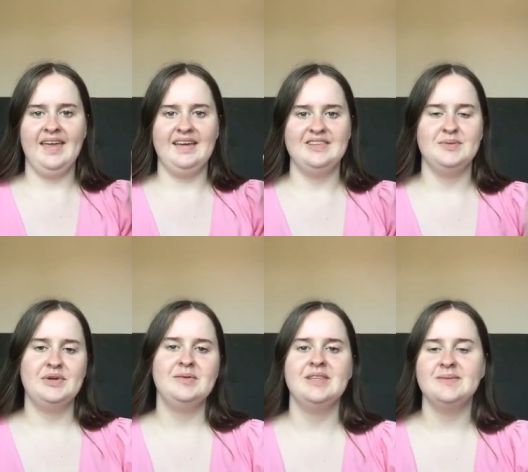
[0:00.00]
Hey guys,
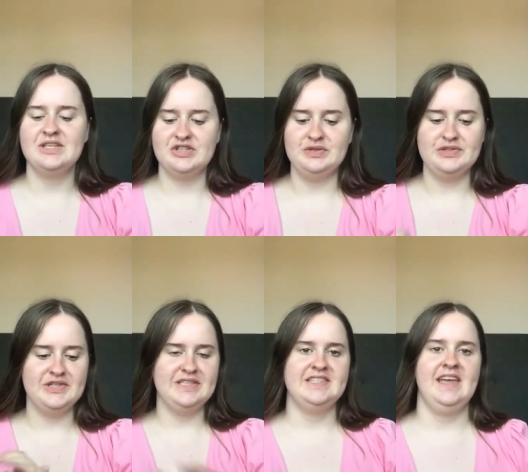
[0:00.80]
welcome back to my channel.
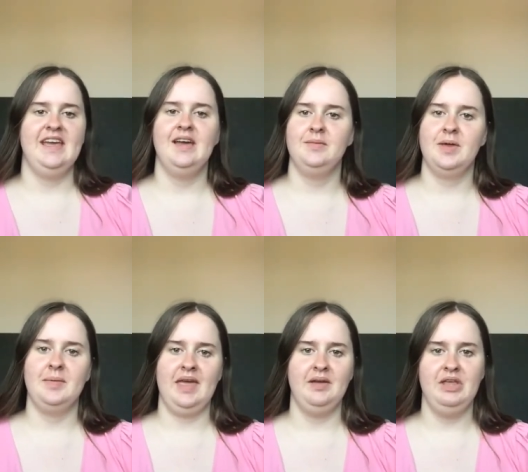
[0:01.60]
So today I'm
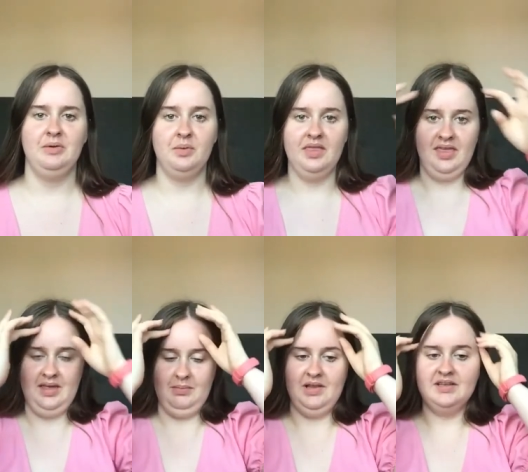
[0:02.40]
coming at you with
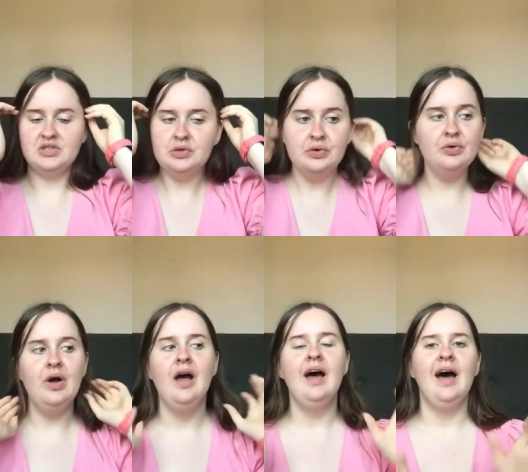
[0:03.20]
a plant
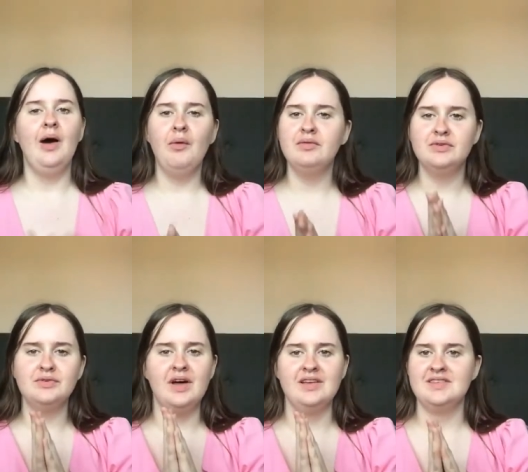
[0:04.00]
haul.
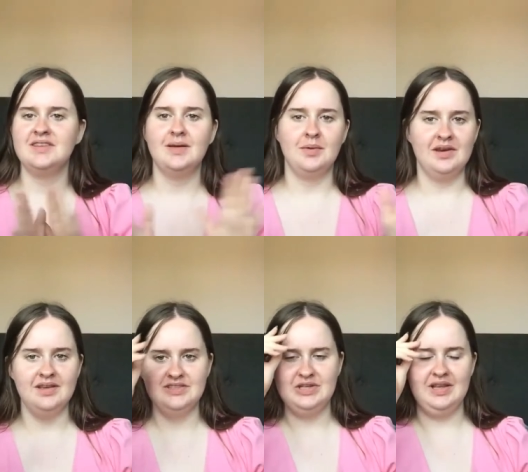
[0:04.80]
However first I'm going
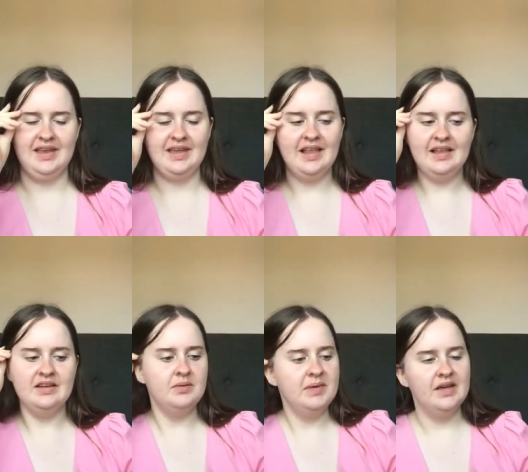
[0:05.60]
to do like a
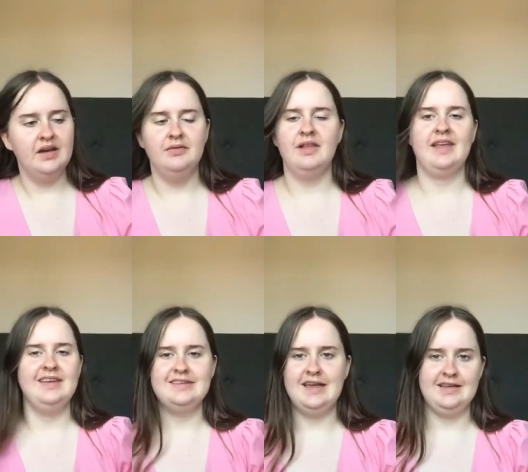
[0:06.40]
little bit of
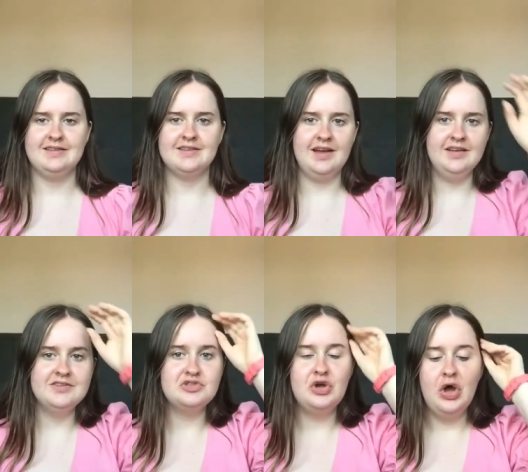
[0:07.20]
like a taste
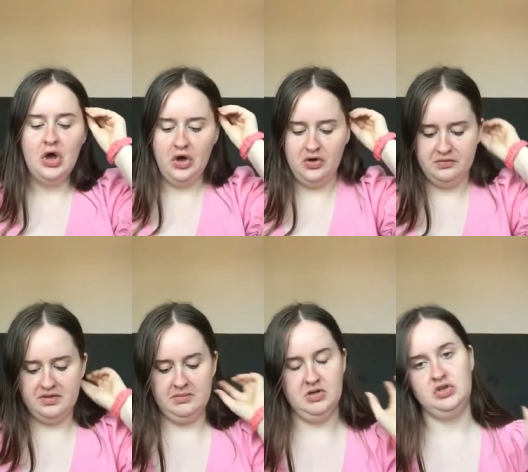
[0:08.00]
test
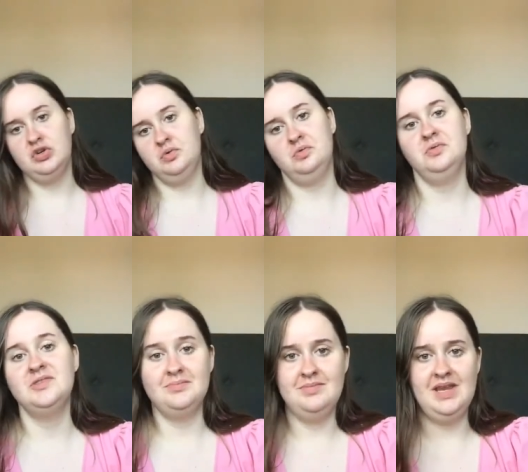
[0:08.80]
of the
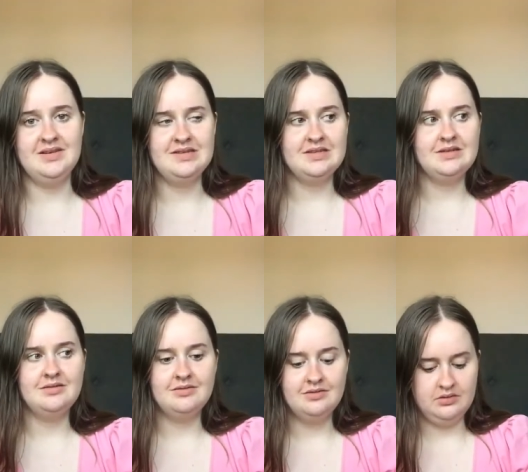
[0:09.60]
McDonald's mint
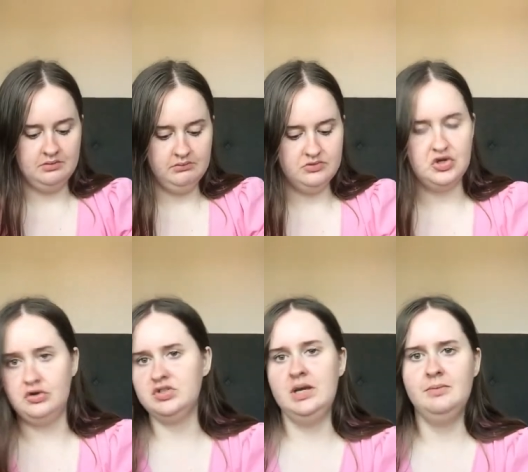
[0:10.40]

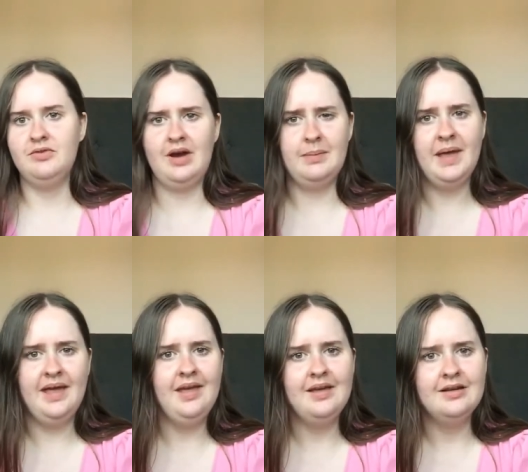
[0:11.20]
chocolate chip
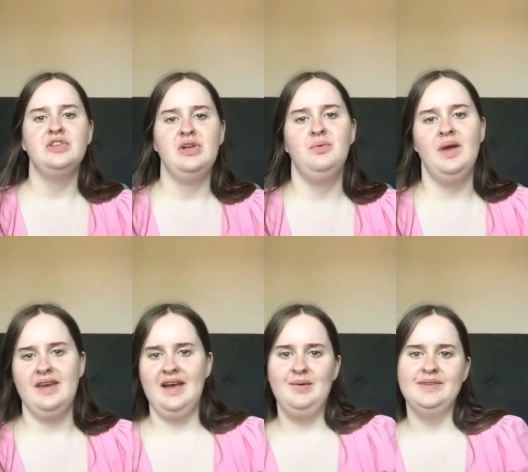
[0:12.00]
frappe. So
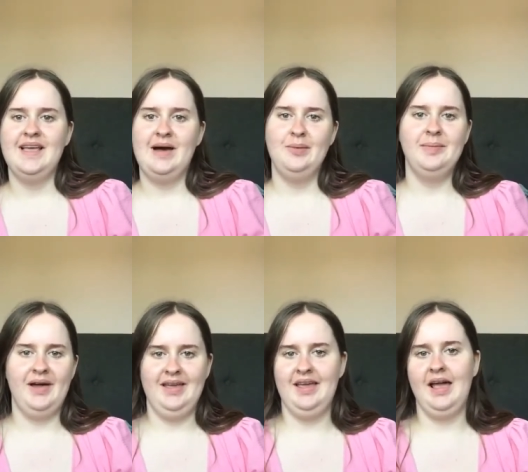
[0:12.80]
when I was out
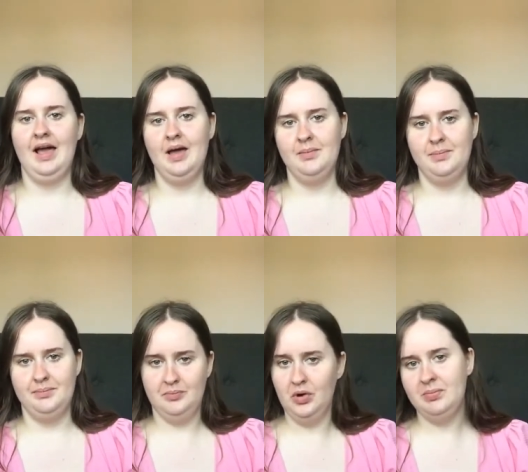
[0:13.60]
buying
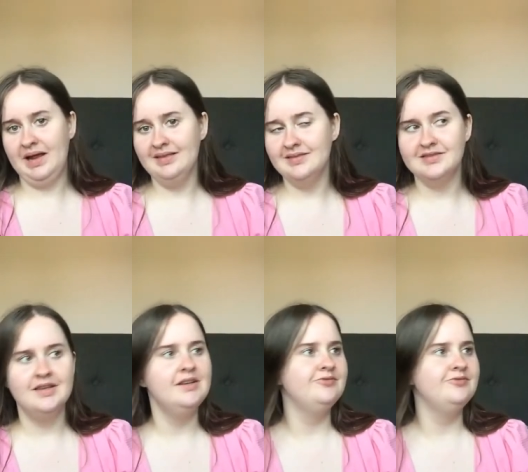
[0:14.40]
more plants,